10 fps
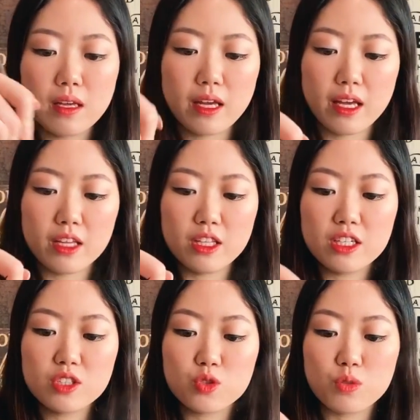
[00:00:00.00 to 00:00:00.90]
And
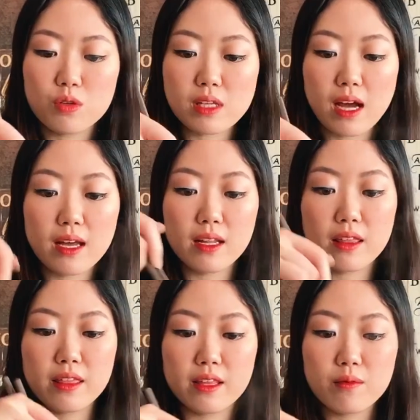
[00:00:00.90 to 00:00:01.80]
these noodles are the
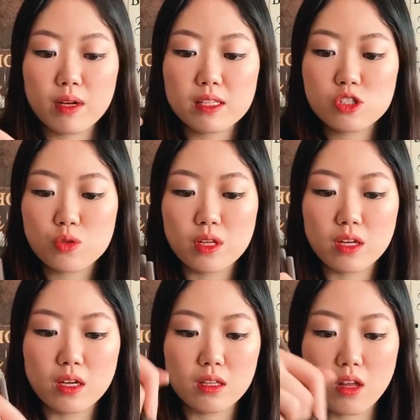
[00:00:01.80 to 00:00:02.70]
thin ones, so they're
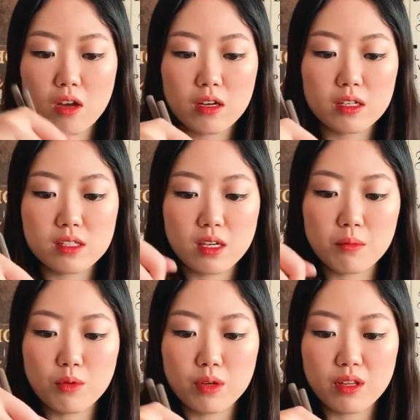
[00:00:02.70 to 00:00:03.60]
not gonna take
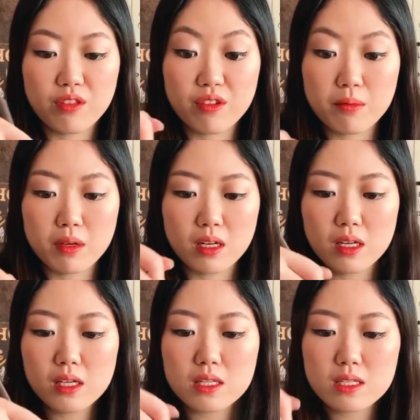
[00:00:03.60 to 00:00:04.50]
more than 3
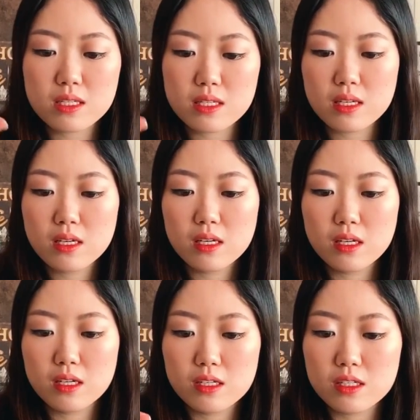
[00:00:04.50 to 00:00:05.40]
minutes.
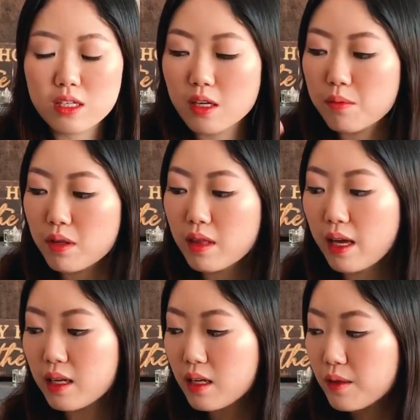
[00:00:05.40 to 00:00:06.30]
Just gonna put
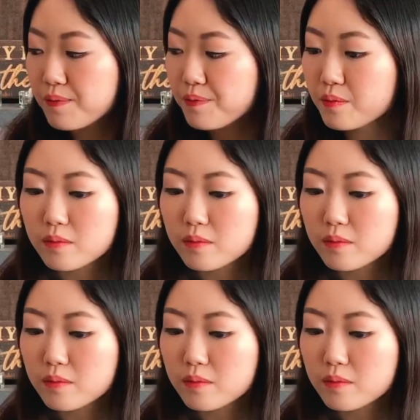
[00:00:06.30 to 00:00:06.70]
that in.